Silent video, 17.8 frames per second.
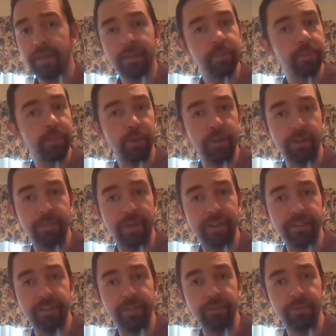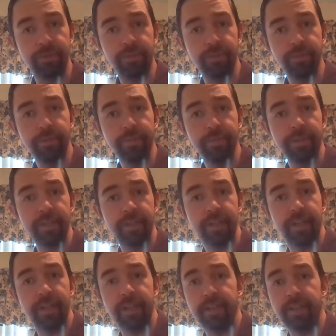put them on YouTube,
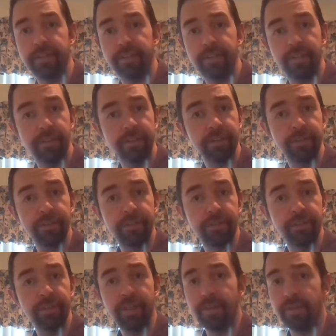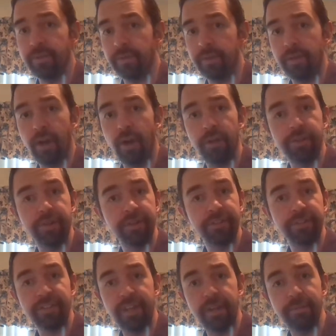and they're good to go. All their
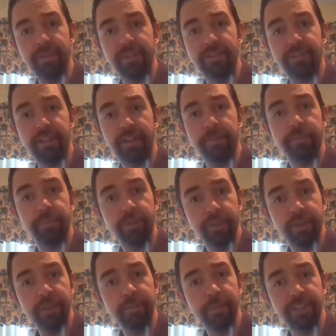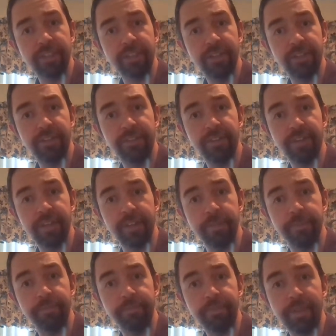assignments stay pretty much the
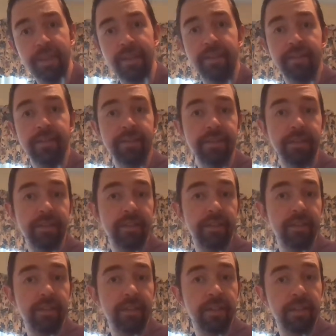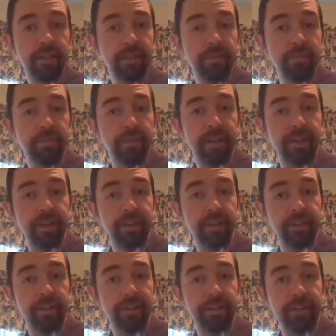same.
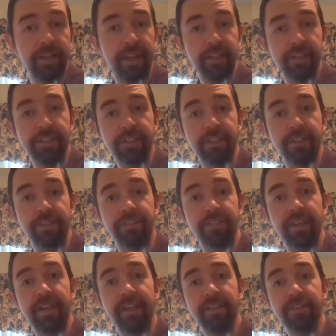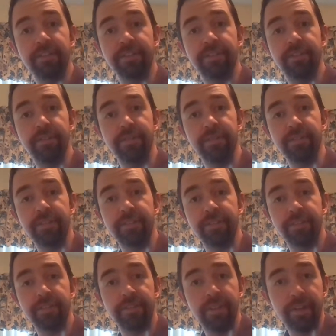My theology and science
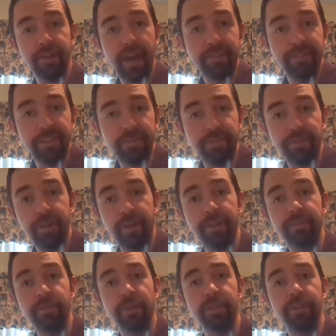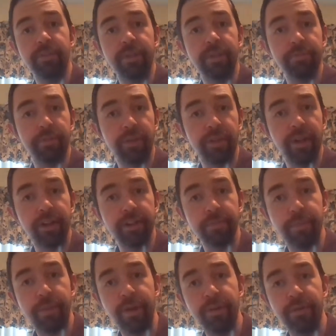students, they're having fun. We're doing blog
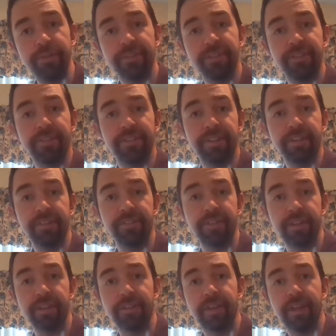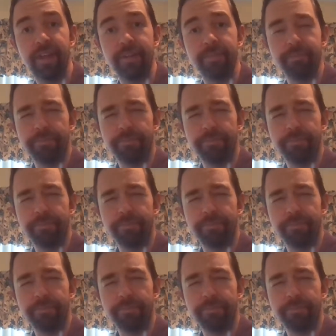posts, things like that.